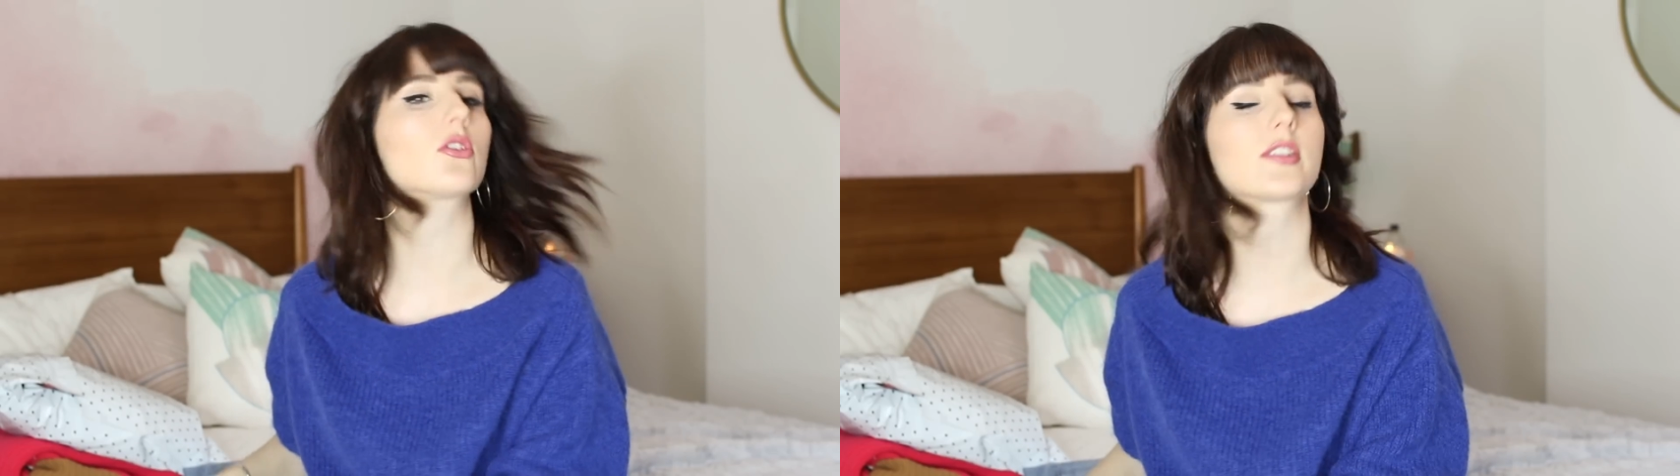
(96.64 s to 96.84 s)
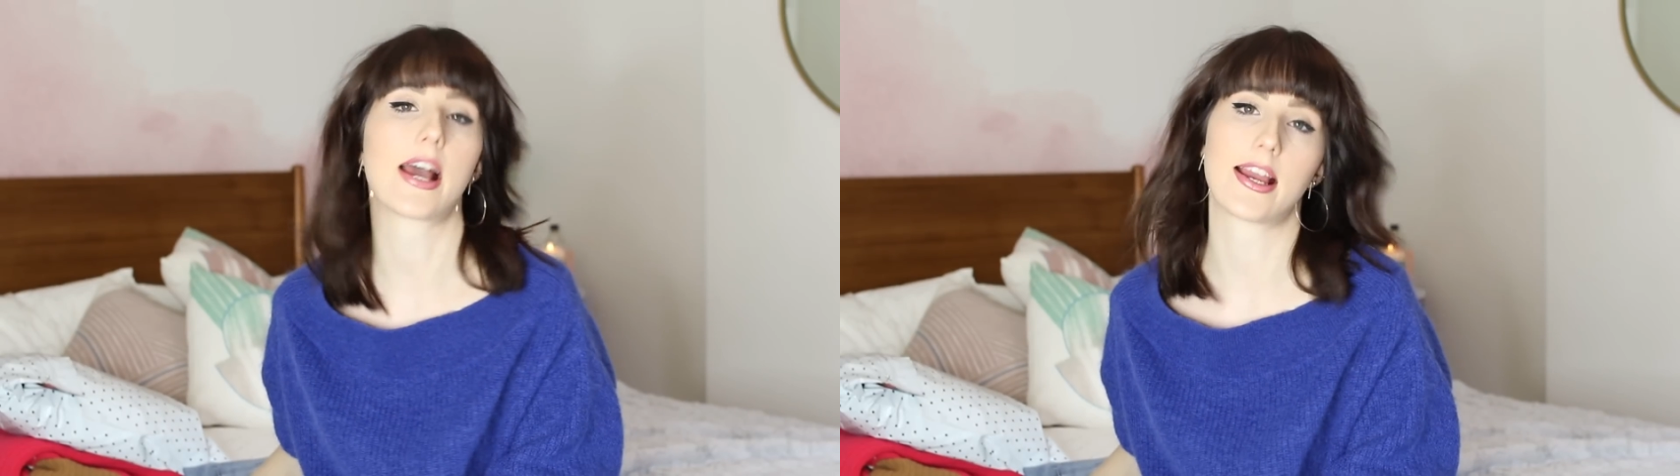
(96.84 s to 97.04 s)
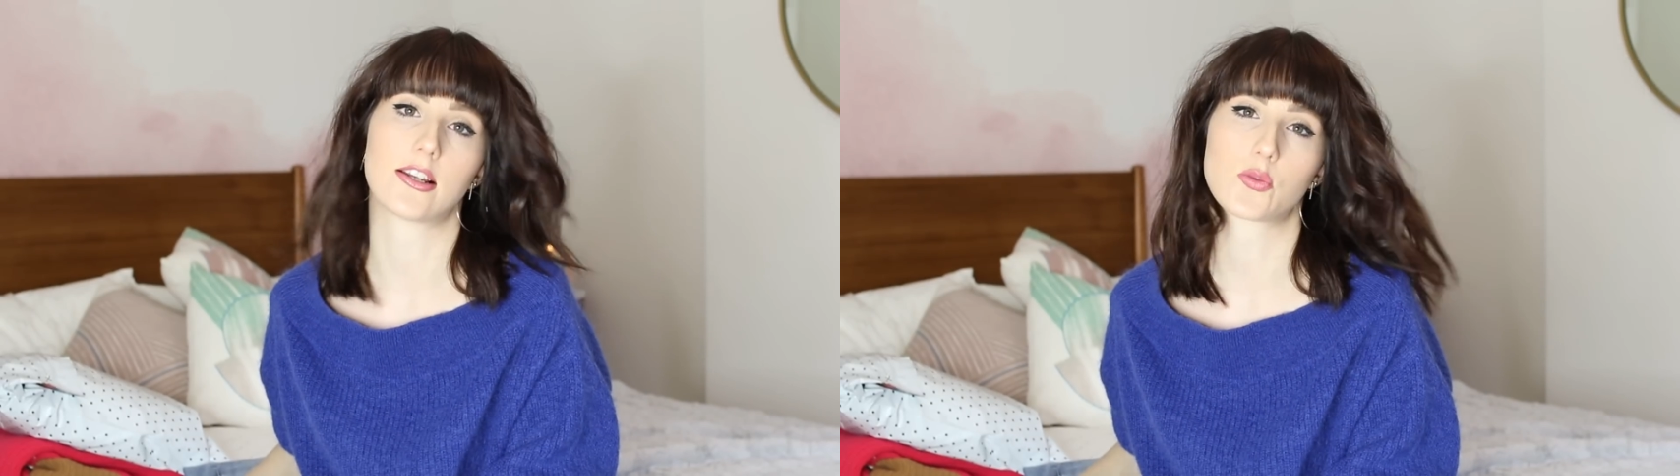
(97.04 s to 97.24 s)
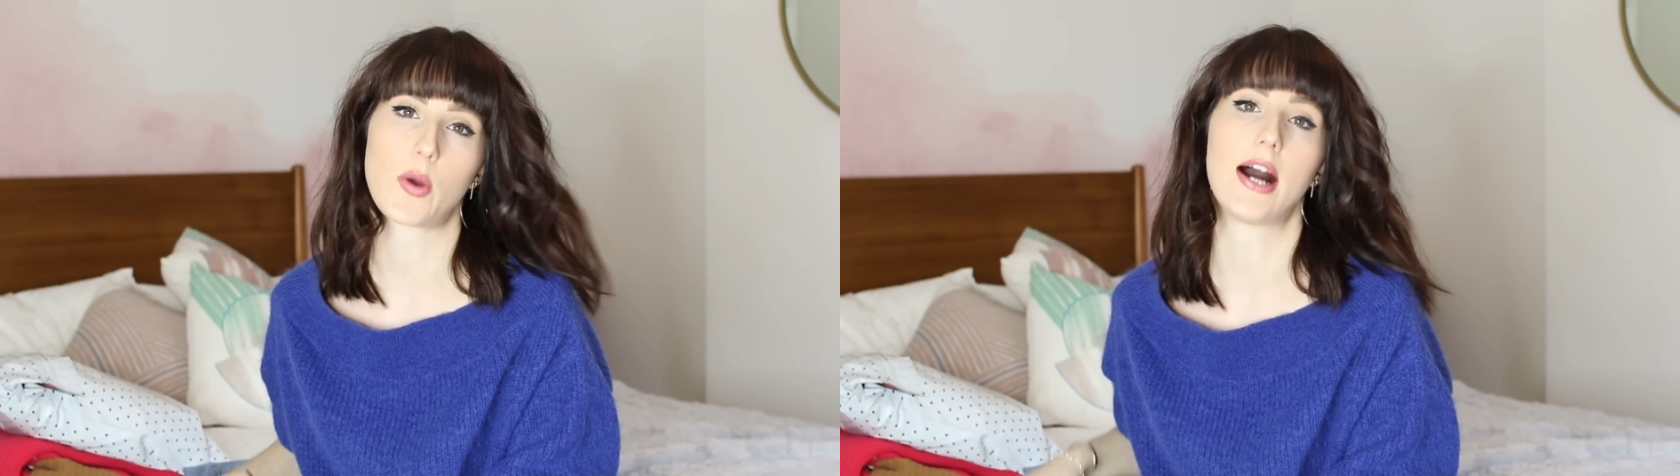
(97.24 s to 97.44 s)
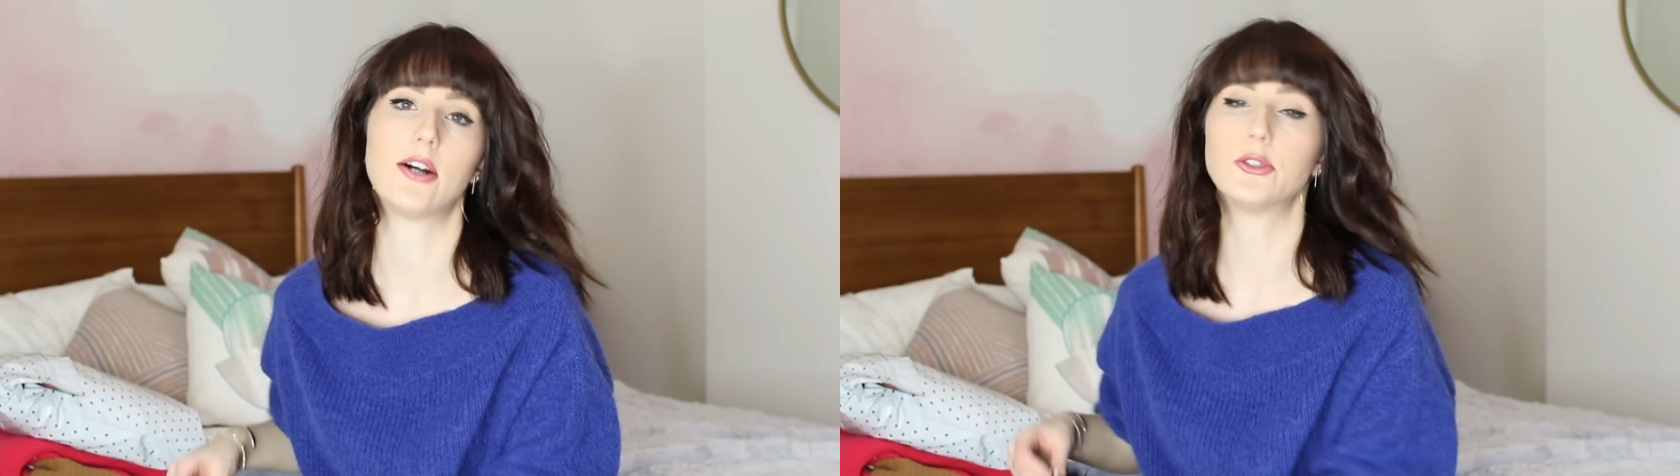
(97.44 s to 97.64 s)
the sale as
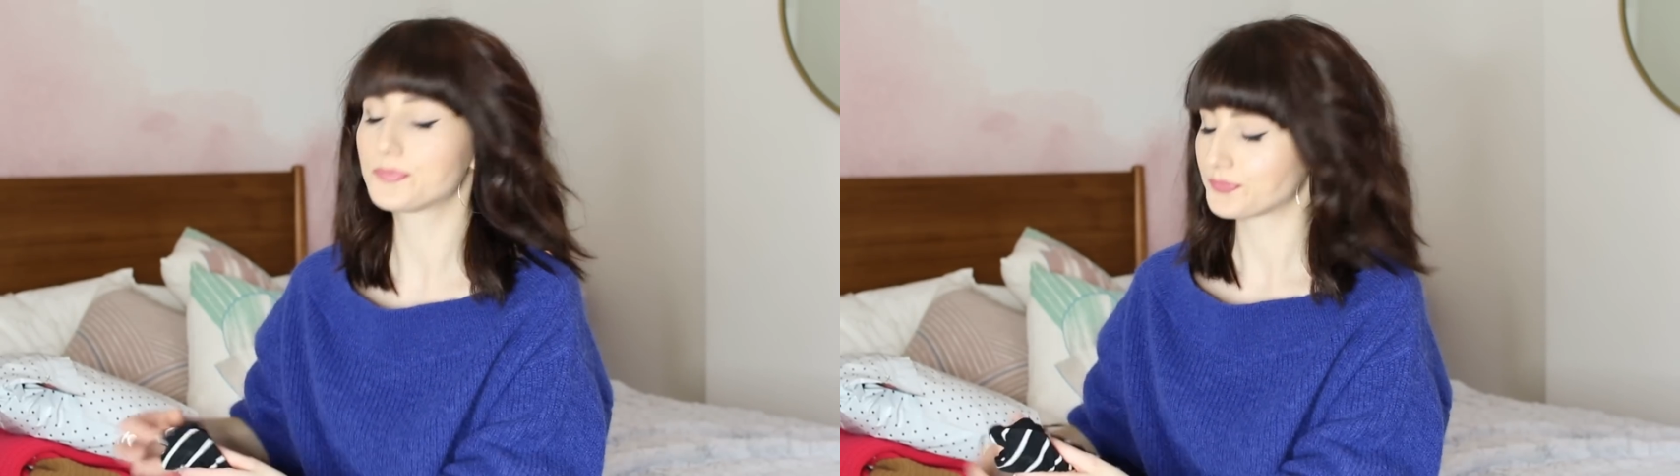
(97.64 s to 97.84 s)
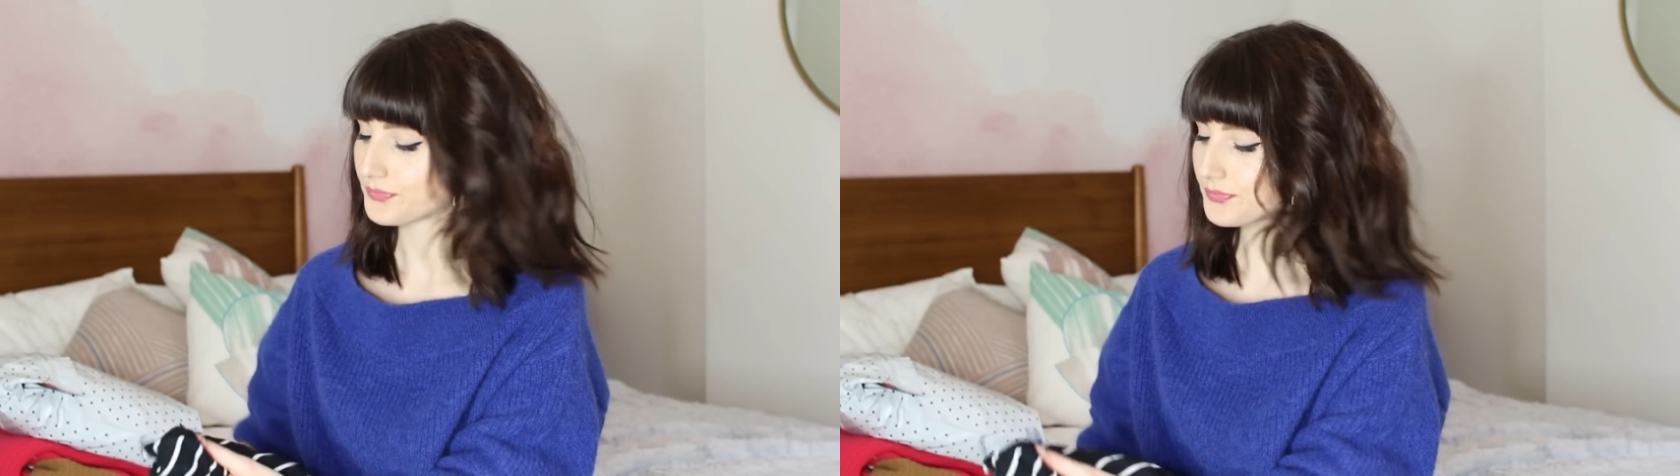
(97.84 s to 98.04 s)
well